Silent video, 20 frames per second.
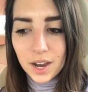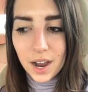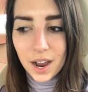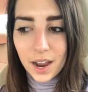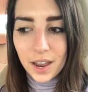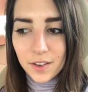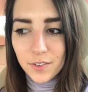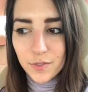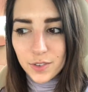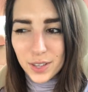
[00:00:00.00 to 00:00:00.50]

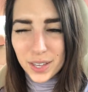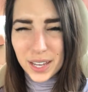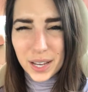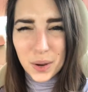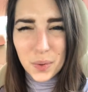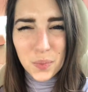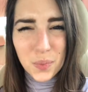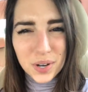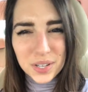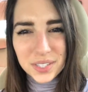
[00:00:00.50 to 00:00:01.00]
I feel like
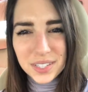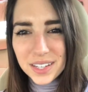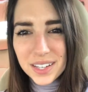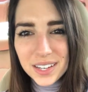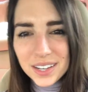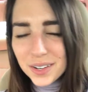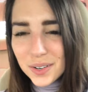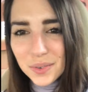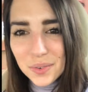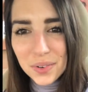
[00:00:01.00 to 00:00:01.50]
I
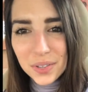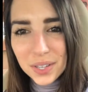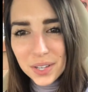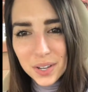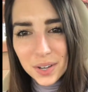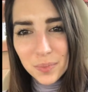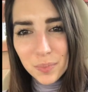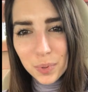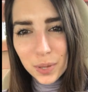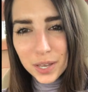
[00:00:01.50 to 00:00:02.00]
wasn't in a really
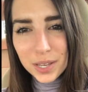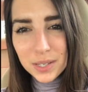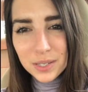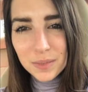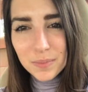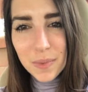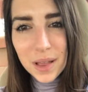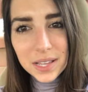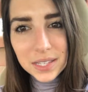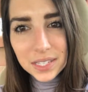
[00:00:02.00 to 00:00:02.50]
good
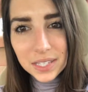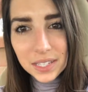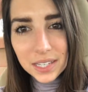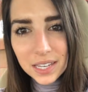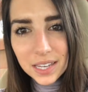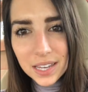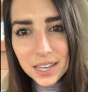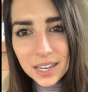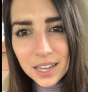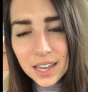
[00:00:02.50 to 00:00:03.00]
place
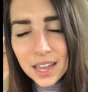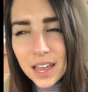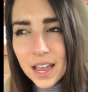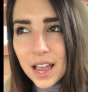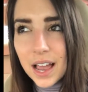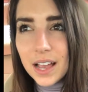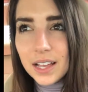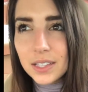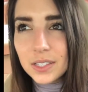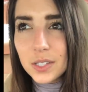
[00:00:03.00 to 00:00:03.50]
mentally,
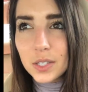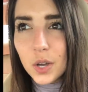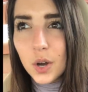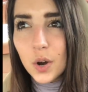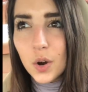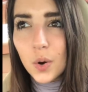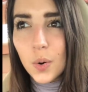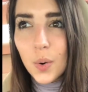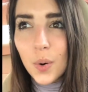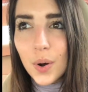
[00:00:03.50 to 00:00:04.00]
and
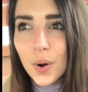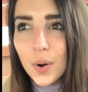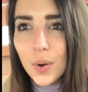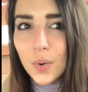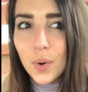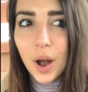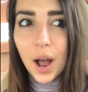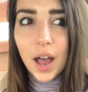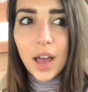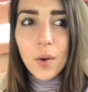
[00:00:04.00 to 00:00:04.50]
so
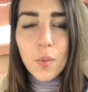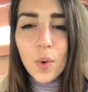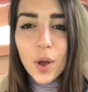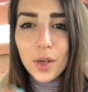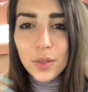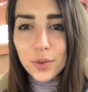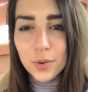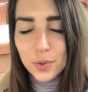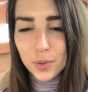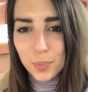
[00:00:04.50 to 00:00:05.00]
I
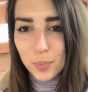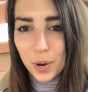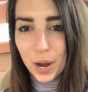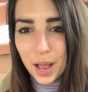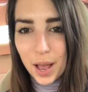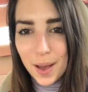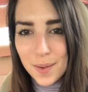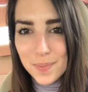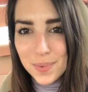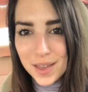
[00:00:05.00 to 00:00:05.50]
went through the
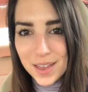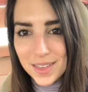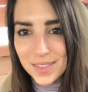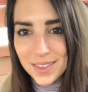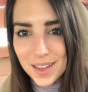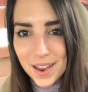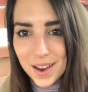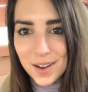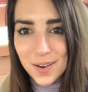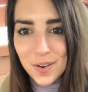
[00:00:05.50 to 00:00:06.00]
prep,
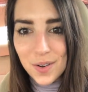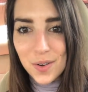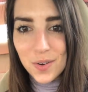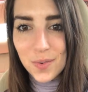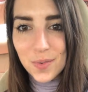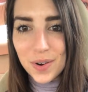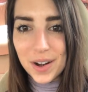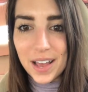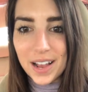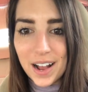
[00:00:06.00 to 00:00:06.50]
and then
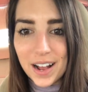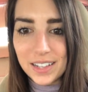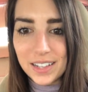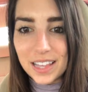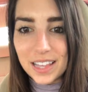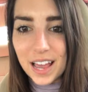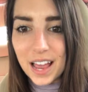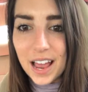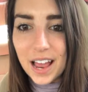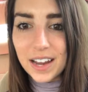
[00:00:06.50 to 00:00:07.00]
when I
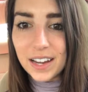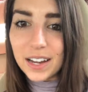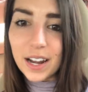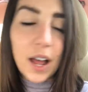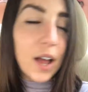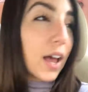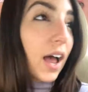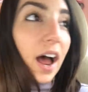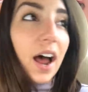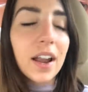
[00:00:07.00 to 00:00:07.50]
to the end and
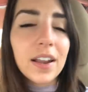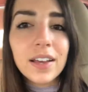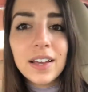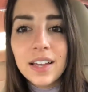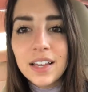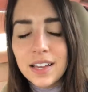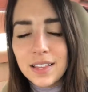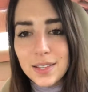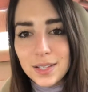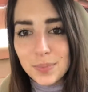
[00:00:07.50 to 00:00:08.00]
I had
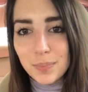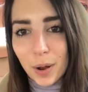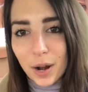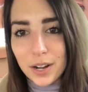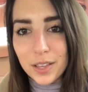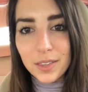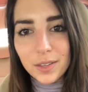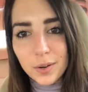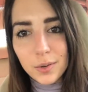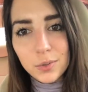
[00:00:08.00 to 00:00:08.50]
this
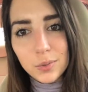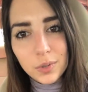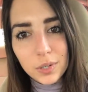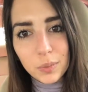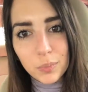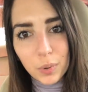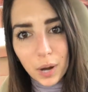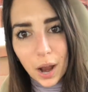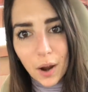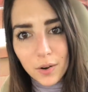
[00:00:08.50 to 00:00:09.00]
body that I was
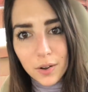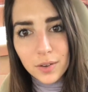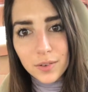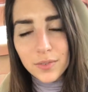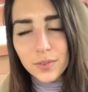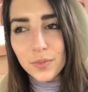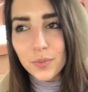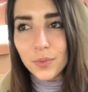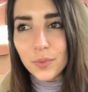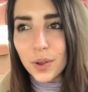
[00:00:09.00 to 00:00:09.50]
really proud
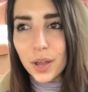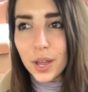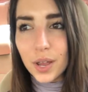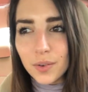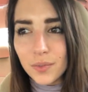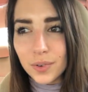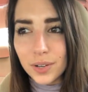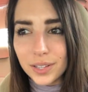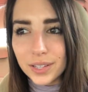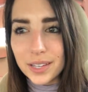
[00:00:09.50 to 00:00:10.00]
of
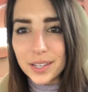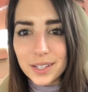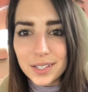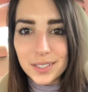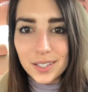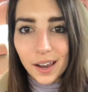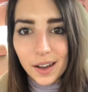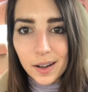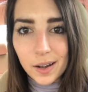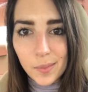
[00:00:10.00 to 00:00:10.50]
and really
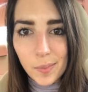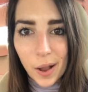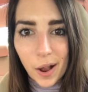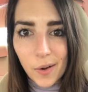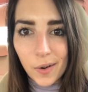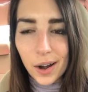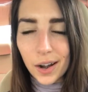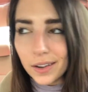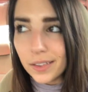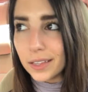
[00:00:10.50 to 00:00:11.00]
excited
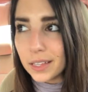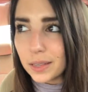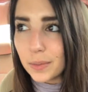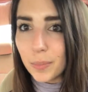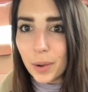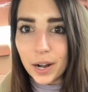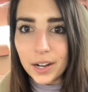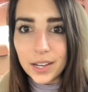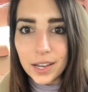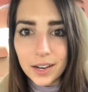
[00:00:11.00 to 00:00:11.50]
about, kind of like the
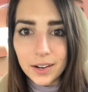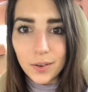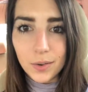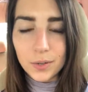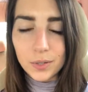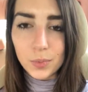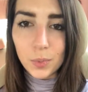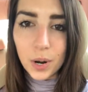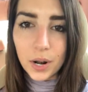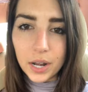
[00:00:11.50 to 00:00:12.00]
body I had
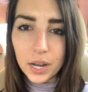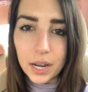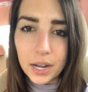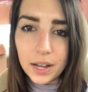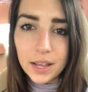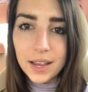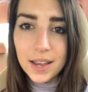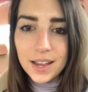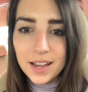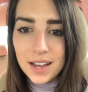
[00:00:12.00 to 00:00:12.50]
always
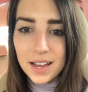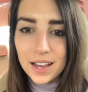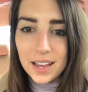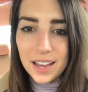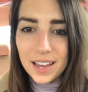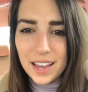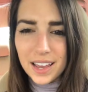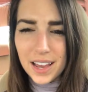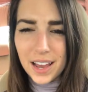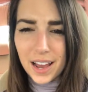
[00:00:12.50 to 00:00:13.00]
wanted,
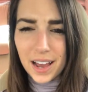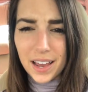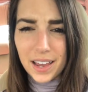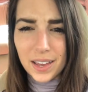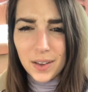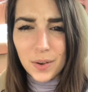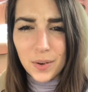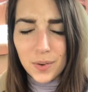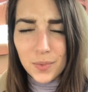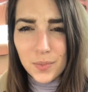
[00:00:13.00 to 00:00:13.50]

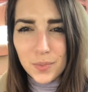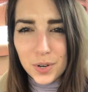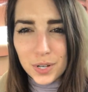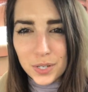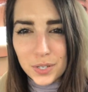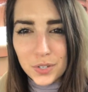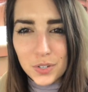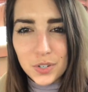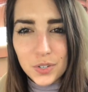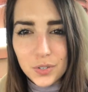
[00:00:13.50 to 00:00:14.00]
I
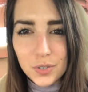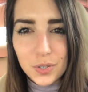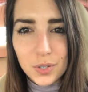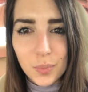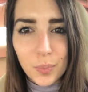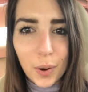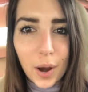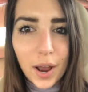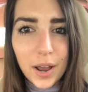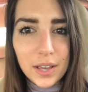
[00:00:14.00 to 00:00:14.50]
was
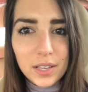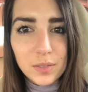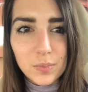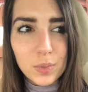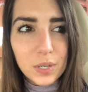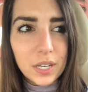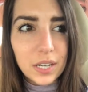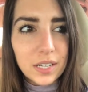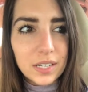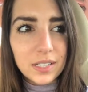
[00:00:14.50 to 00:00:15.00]
surprised
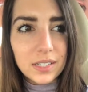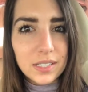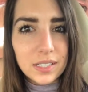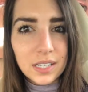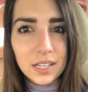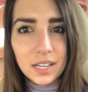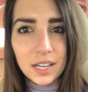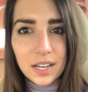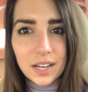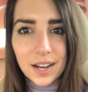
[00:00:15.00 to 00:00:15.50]
because
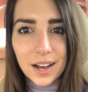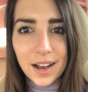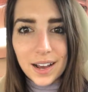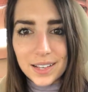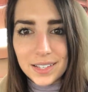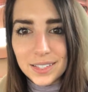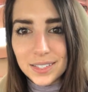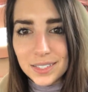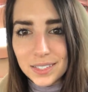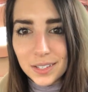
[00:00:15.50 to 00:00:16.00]

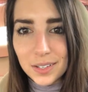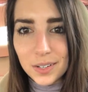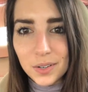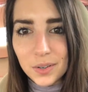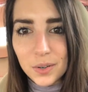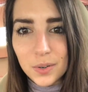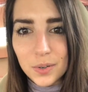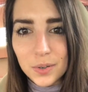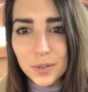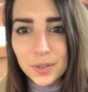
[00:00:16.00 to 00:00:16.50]
I
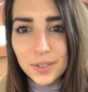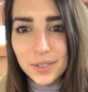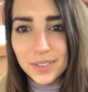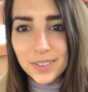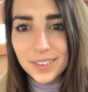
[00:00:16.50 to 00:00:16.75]
still,